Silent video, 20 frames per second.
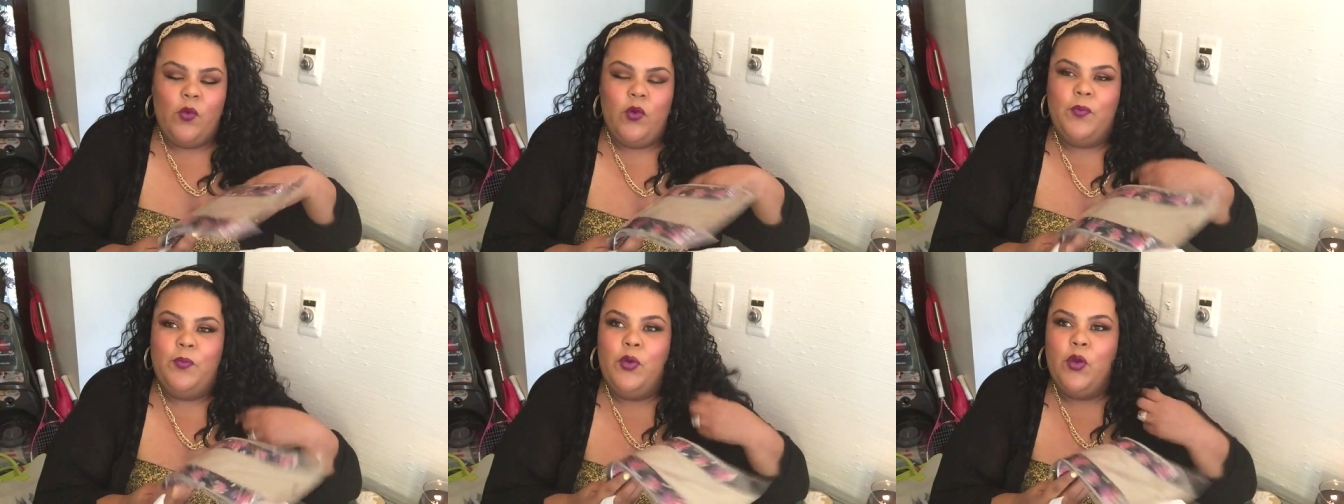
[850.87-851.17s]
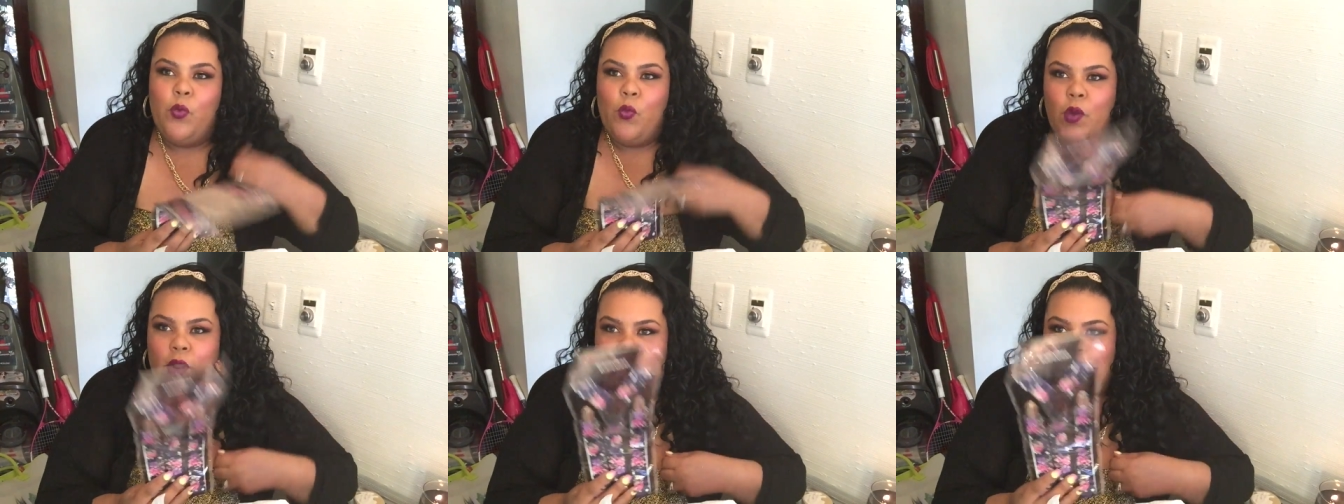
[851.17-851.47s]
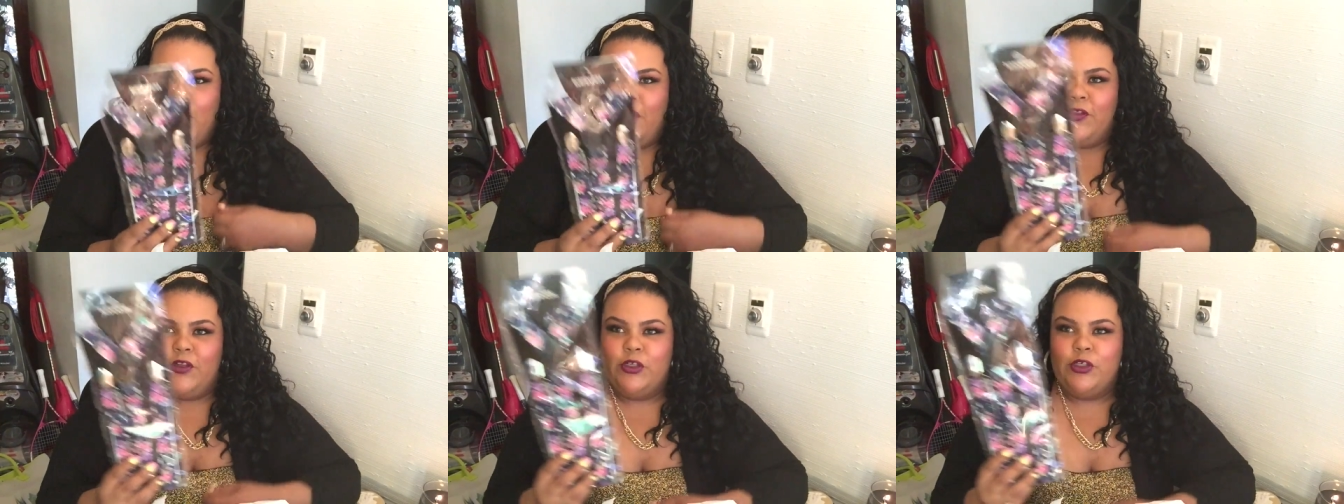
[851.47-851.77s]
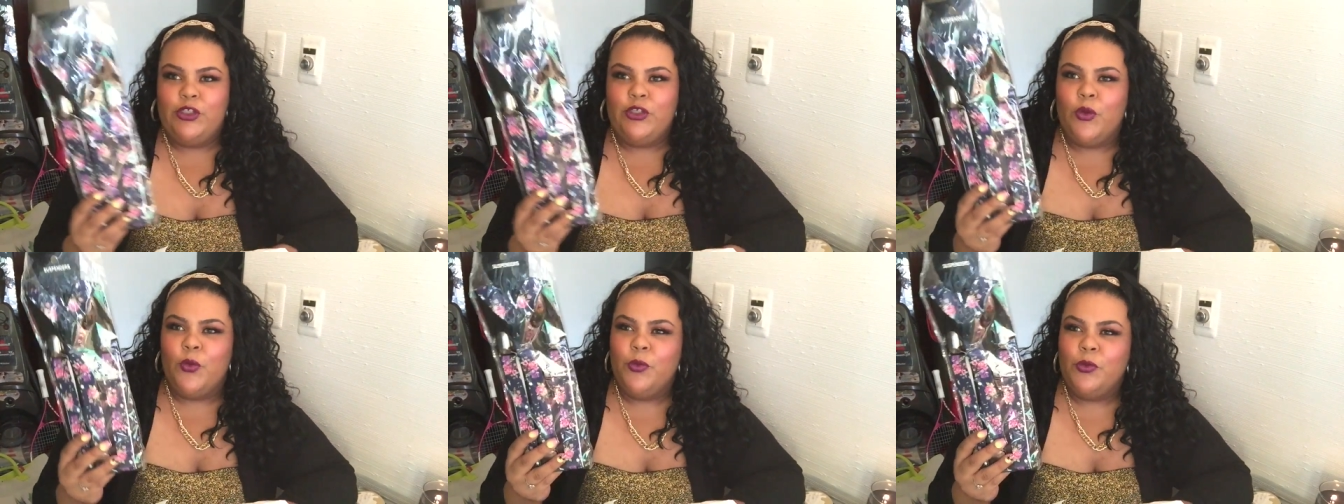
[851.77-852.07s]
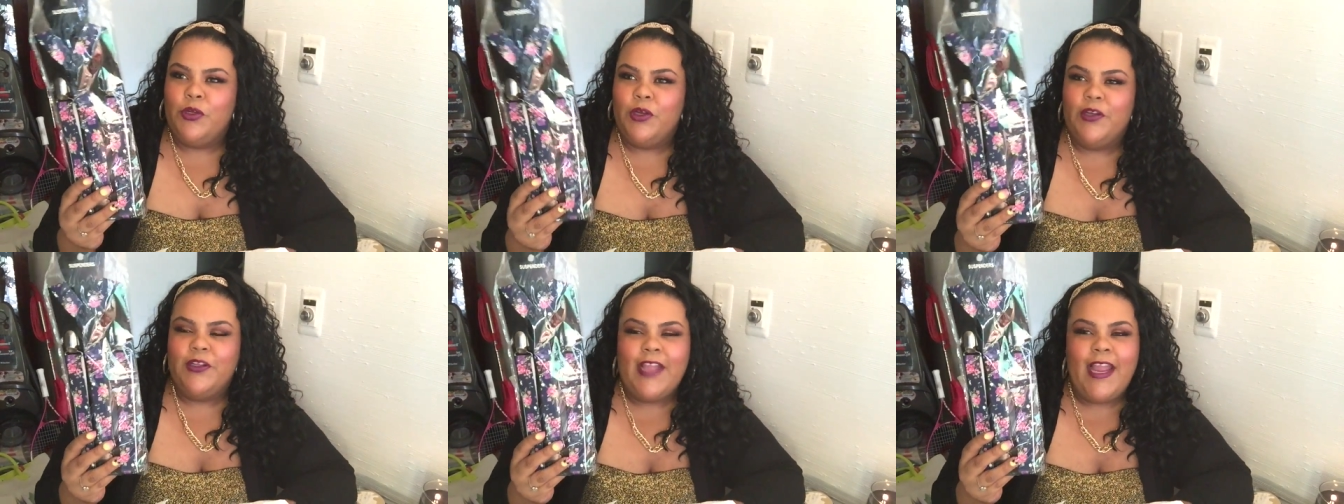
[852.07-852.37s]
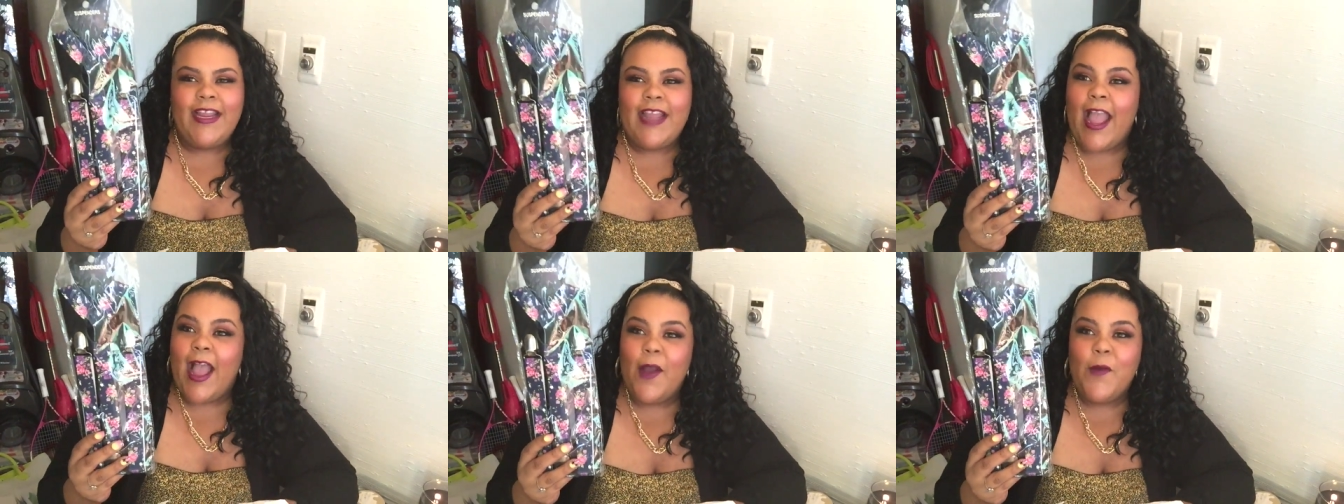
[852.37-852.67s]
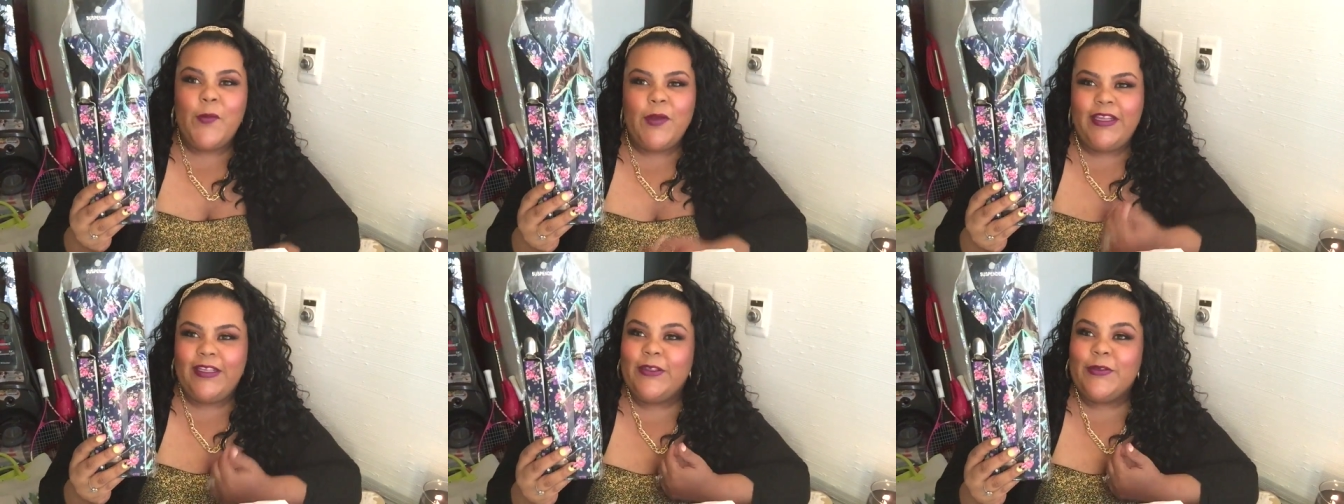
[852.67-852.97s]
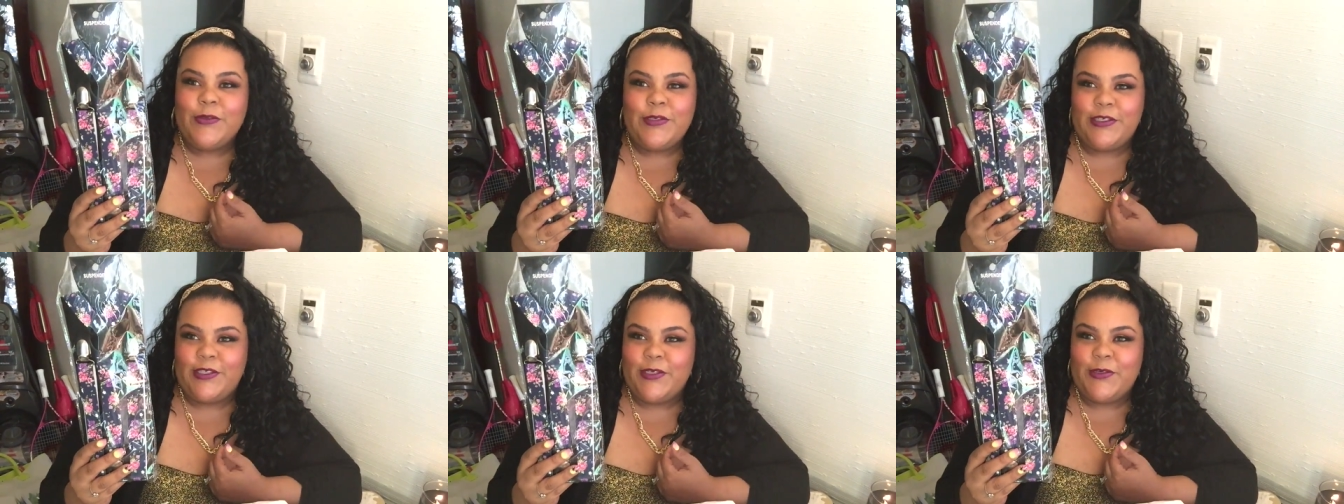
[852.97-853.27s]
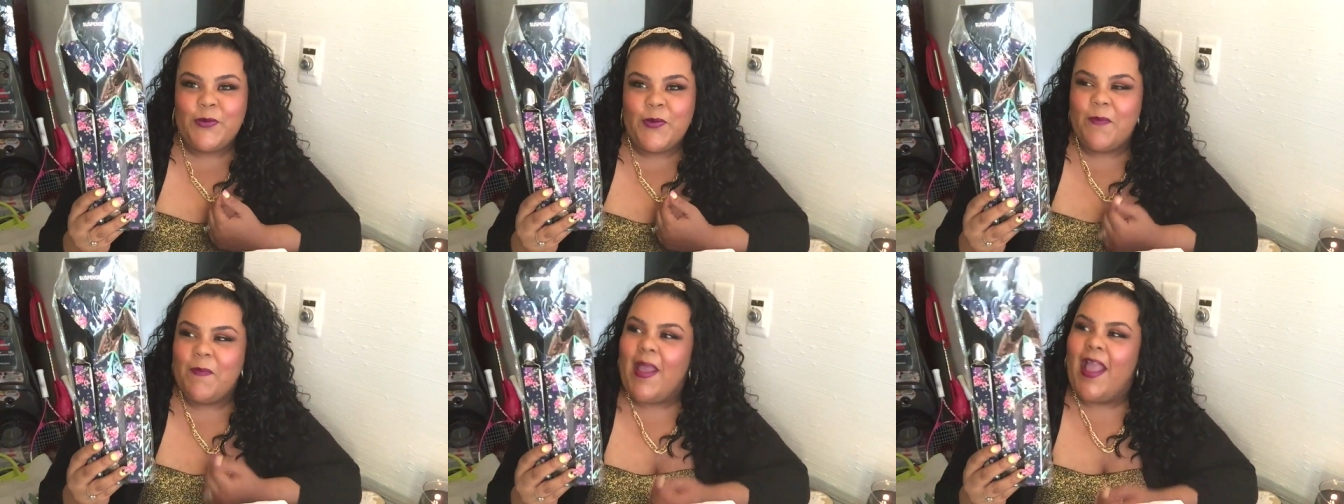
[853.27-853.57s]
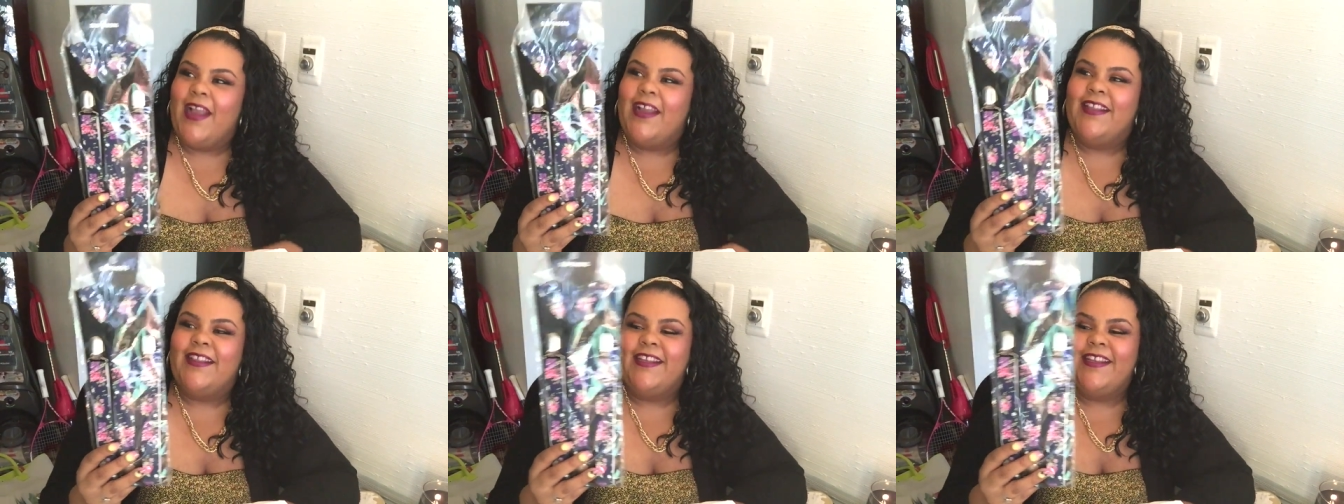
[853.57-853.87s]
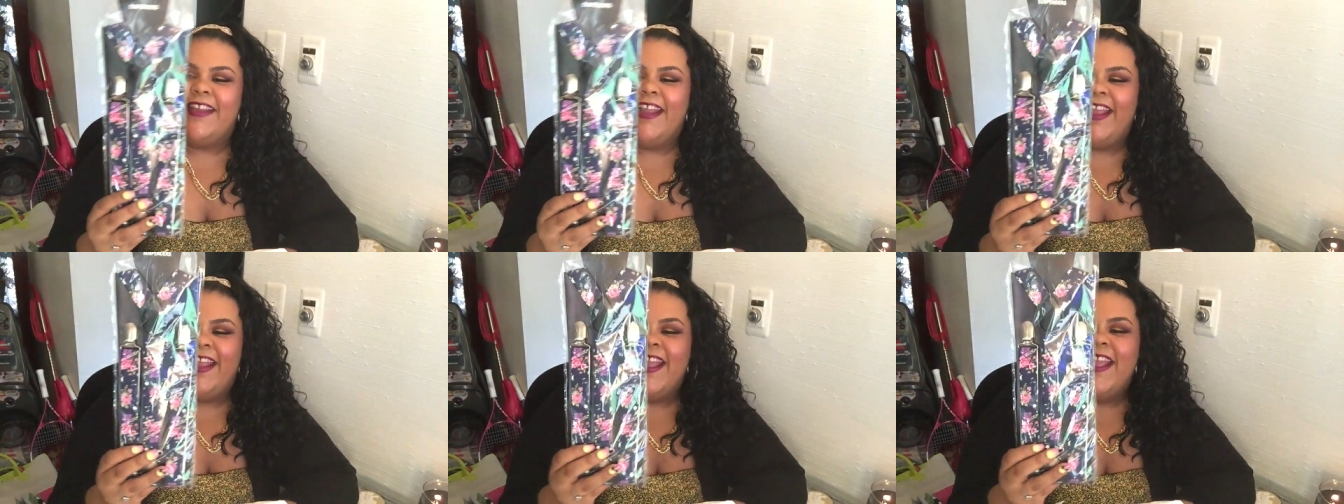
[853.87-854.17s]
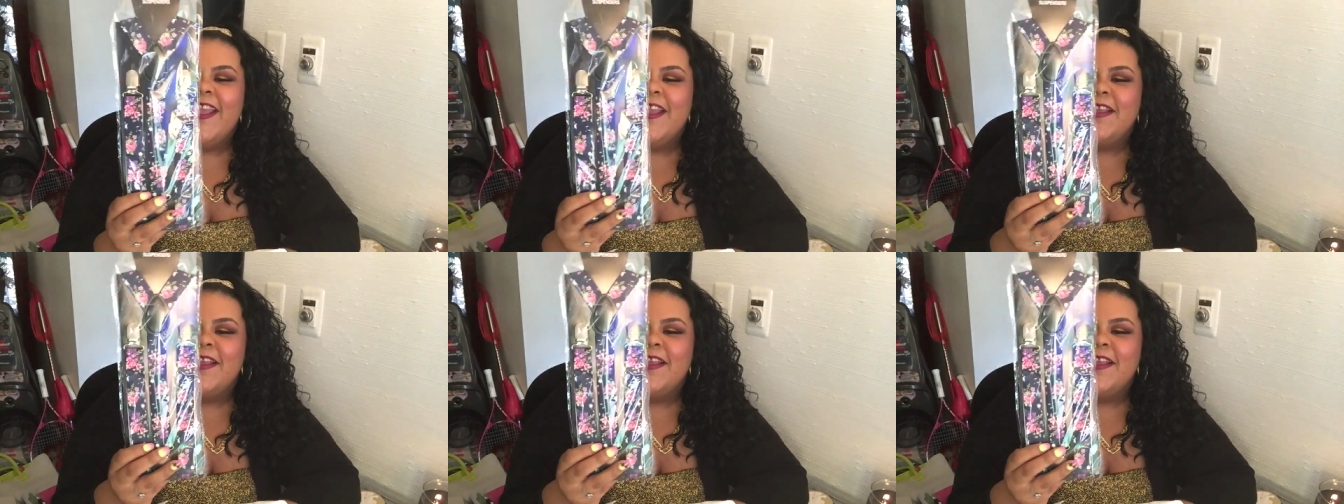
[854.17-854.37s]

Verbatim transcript: or put one on their shoulder, like how we used to do it back in the day.